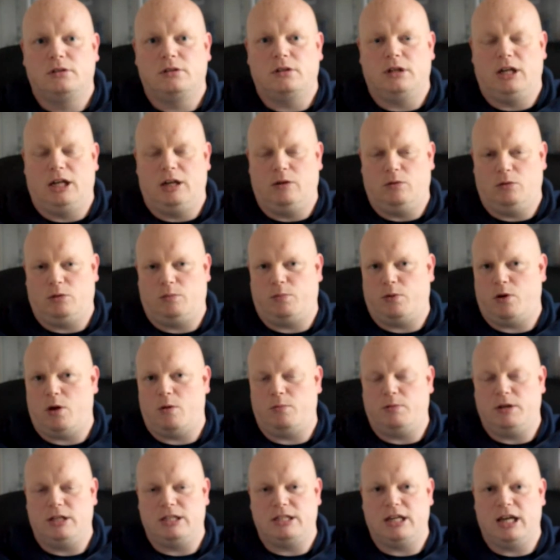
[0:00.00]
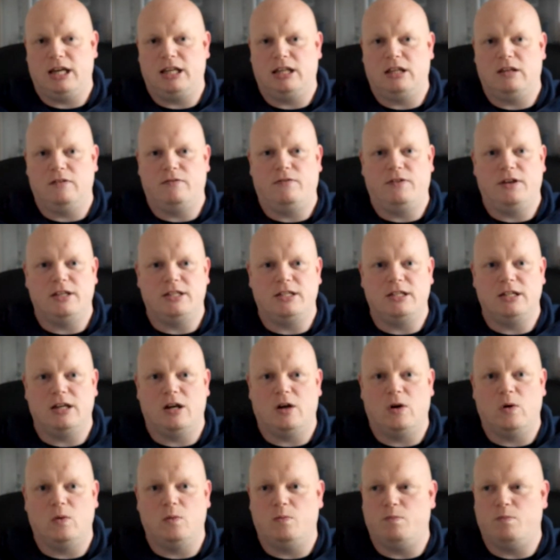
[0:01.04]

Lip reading: it would probably take the video